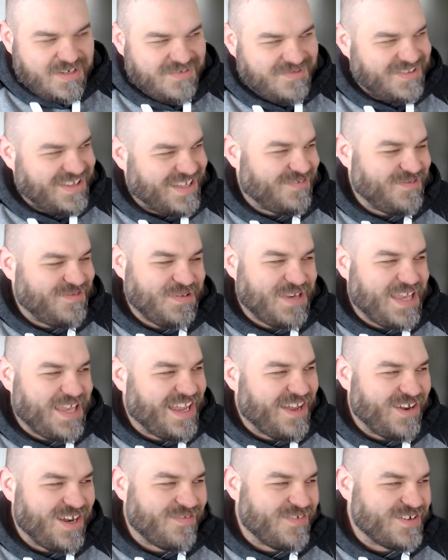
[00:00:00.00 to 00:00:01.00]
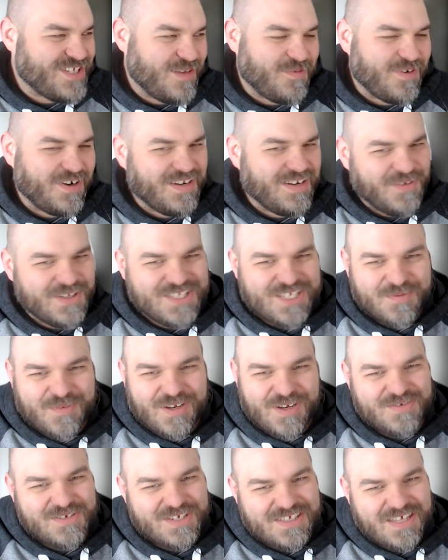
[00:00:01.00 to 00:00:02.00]
like we would hang out every summer, and one summer
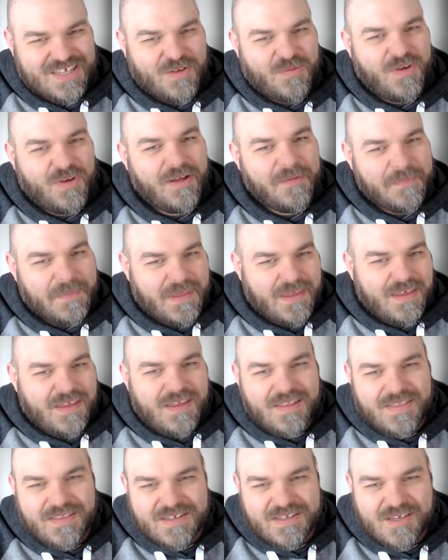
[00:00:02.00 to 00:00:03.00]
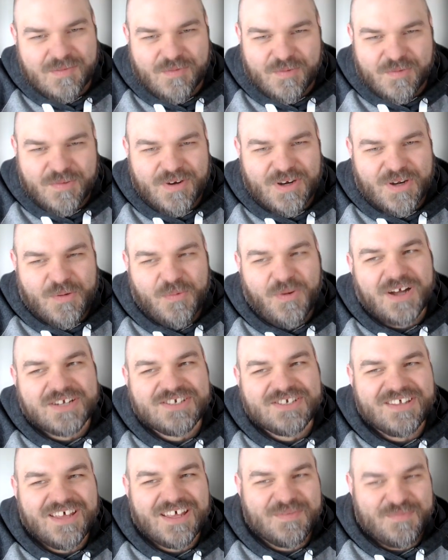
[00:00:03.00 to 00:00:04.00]
he was just like, "Well, this summer we're going to
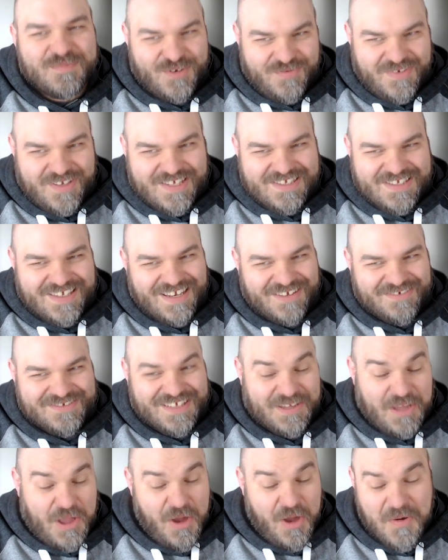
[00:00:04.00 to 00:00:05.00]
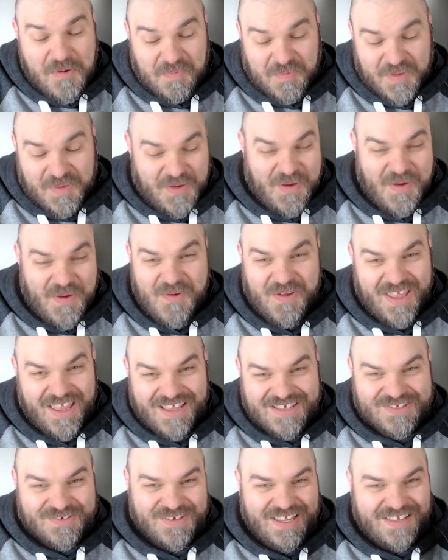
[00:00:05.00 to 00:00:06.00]
watch a lot of movies," and I was like, "Oh,
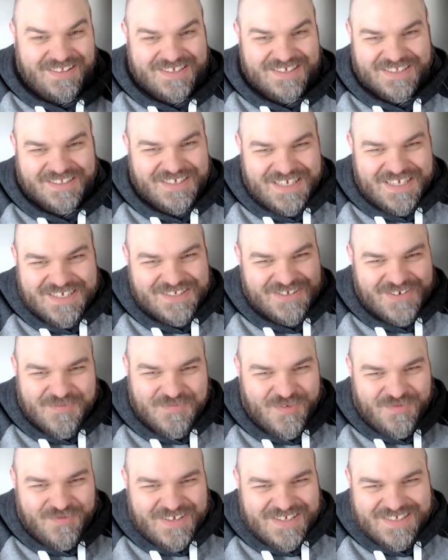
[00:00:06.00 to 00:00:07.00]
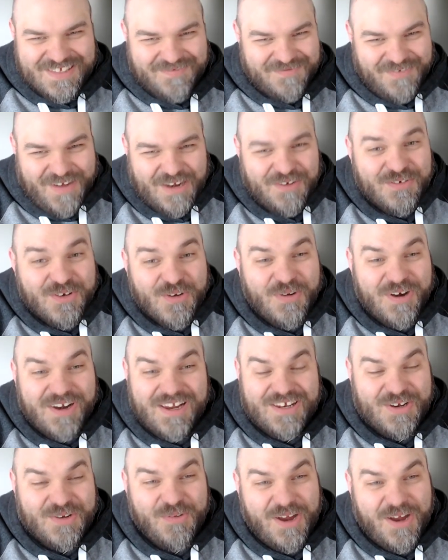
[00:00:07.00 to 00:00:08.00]
okay." So he had this list of movies that I don't know where
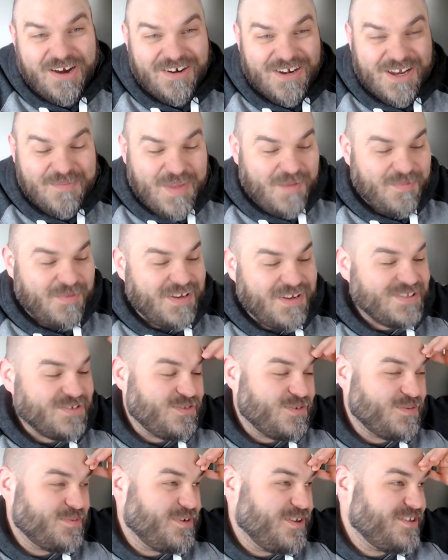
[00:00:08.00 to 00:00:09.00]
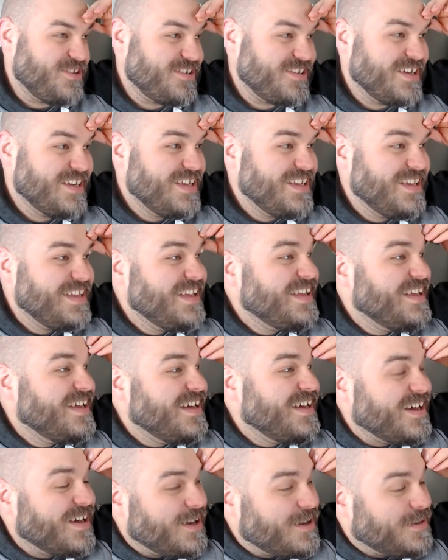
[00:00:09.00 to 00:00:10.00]
he'd acquired it, maybe his older brother,
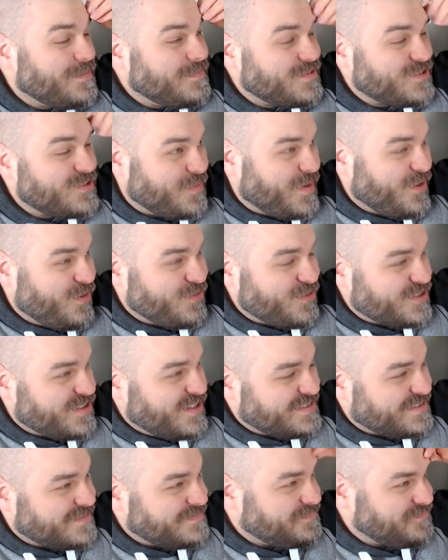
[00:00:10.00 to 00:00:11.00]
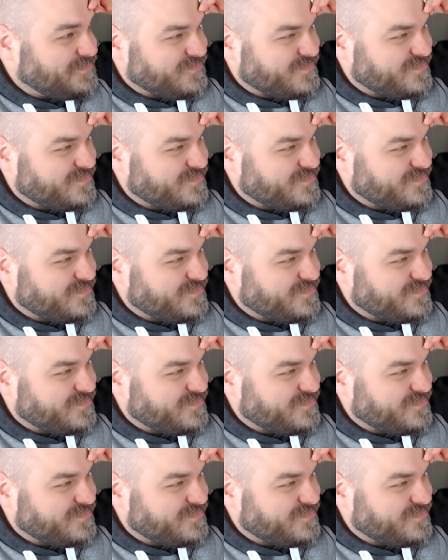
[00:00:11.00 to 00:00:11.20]
so my older cousin.